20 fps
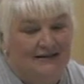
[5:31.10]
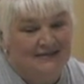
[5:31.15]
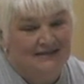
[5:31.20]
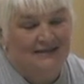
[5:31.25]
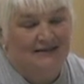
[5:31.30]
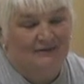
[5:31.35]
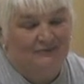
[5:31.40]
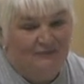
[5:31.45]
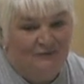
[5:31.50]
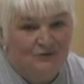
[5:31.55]
I
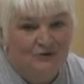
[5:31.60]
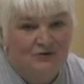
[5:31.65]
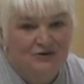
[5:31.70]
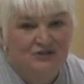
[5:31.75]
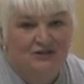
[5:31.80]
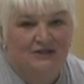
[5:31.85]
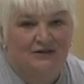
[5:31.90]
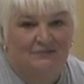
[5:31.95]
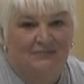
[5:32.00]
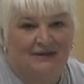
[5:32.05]
said, I'm
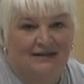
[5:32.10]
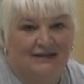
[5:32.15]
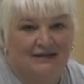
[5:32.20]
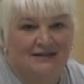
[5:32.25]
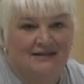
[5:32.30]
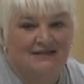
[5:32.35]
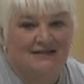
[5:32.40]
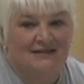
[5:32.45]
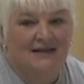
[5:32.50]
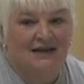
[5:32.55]
fortunate
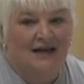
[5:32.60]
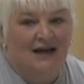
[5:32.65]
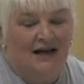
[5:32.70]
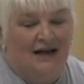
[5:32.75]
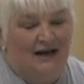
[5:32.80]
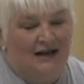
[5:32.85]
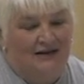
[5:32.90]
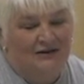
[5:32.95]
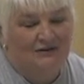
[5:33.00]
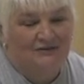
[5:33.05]
because
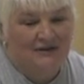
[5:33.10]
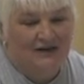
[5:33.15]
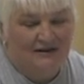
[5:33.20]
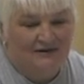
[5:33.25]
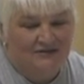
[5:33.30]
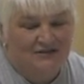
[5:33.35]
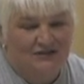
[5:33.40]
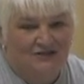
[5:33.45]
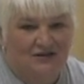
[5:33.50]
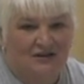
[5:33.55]
I don't have
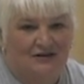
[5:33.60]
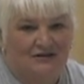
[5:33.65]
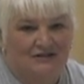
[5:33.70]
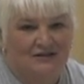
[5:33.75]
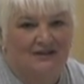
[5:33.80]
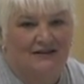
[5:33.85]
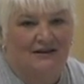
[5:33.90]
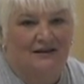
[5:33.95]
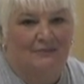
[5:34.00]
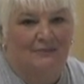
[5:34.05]
to talk to
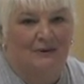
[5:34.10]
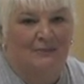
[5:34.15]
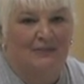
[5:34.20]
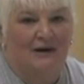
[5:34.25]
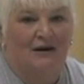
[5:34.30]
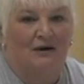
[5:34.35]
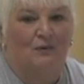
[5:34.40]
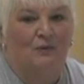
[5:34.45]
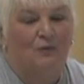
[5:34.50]
them about